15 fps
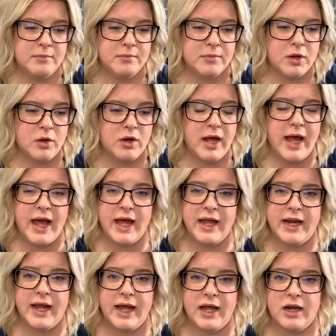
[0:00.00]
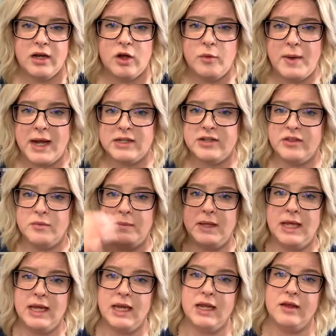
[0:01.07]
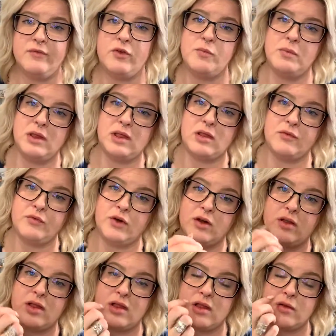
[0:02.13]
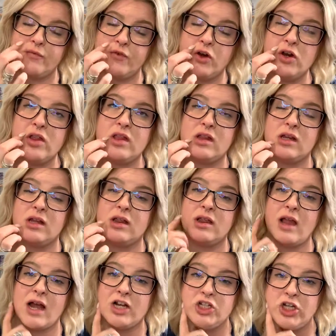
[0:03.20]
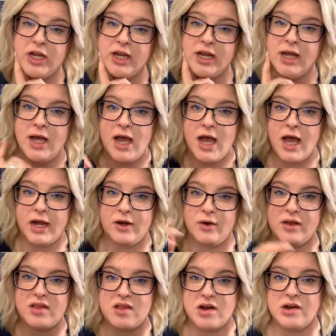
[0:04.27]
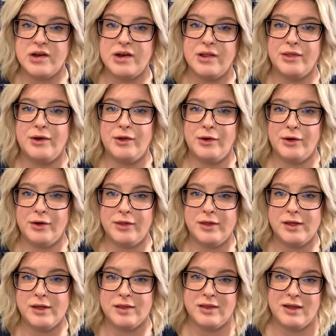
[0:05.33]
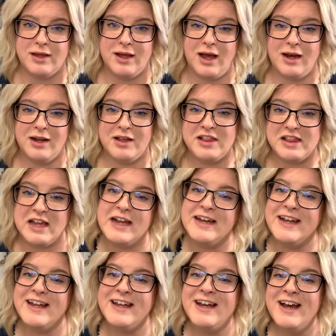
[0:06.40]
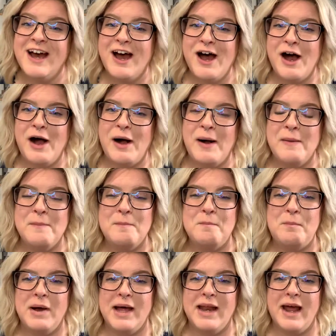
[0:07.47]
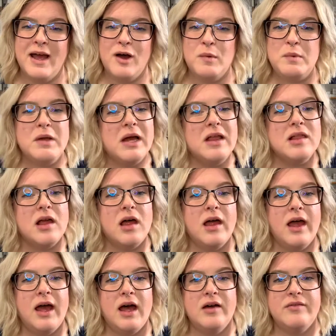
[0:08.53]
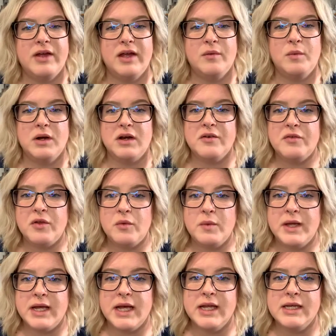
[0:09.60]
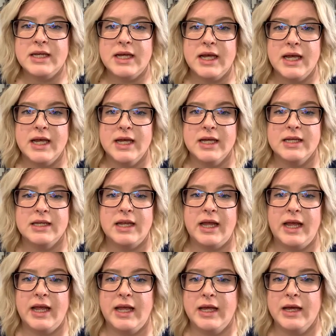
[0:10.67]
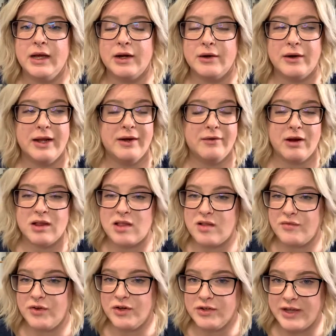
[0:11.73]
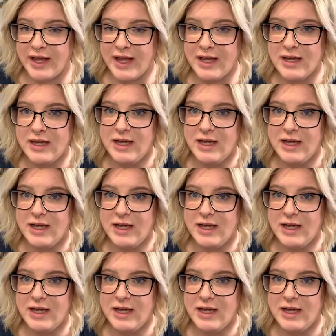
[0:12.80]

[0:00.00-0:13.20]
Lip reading: Go ahead and go back to the beginning if you missed the first section. I know I started a little early because I got excited. But I hope you guys all have a wonderful weekend and a great rest of your day.